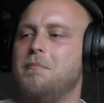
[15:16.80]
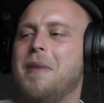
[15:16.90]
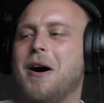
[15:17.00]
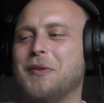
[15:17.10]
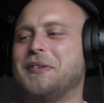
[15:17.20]

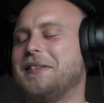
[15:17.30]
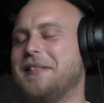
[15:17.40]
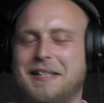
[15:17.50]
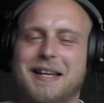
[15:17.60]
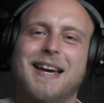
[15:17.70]

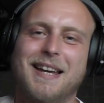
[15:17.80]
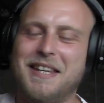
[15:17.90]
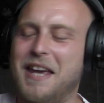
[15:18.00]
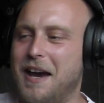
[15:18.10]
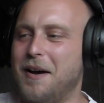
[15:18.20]
Mountains,
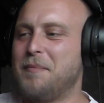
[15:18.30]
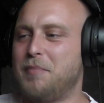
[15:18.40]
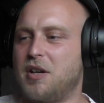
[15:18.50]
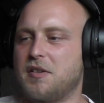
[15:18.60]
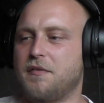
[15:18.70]
yeah,
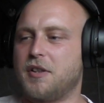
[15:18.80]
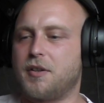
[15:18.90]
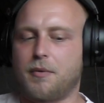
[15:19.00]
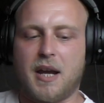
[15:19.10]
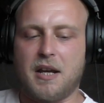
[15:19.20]
because of the
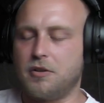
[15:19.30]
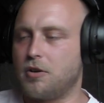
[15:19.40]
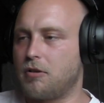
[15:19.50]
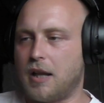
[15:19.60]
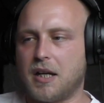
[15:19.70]
terrain, you
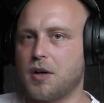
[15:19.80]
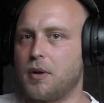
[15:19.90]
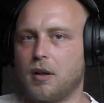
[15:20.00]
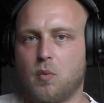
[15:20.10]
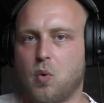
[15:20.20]
know, like
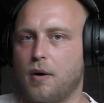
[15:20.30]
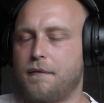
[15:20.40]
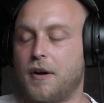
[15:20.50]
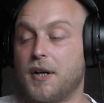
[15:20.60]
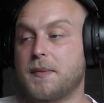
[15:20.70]
guerrilla
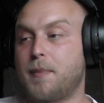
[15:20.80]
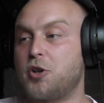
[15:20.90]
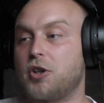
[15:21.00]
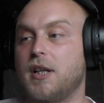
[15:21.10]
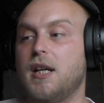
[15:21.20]
warfare,
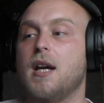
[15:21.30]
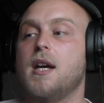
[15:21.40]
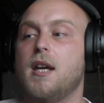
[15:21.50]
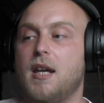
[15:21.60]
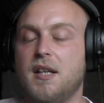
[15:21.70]
especially
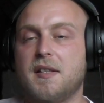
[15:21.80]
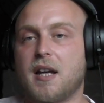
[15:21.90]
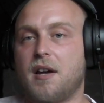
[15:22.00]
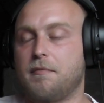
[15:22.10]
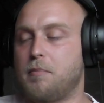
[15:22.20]

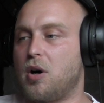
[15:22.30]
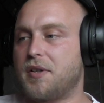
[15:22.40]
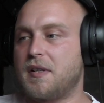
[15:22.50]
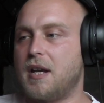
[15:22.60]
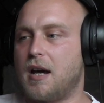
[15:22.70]
inside of
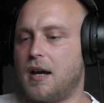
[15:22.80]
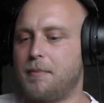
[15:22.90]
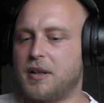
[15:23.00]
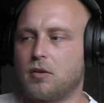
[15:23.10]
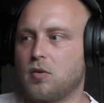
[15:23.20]
Bosnia,
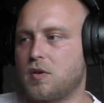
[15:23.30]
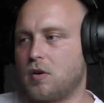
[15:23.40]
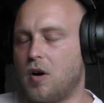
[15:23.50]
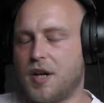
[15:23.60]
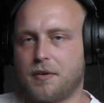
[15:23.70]
but
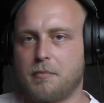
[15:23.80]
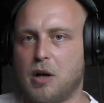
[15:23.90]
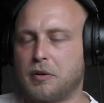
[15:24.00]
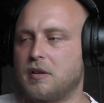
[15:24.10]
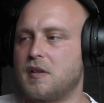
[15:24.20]
also other
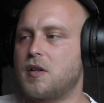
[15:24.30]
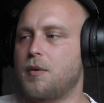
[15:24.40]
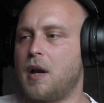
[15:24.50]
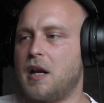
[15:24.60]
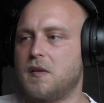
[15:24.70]
mountainous
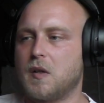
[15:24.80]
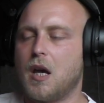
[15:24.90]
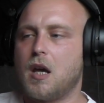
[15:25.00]
terrains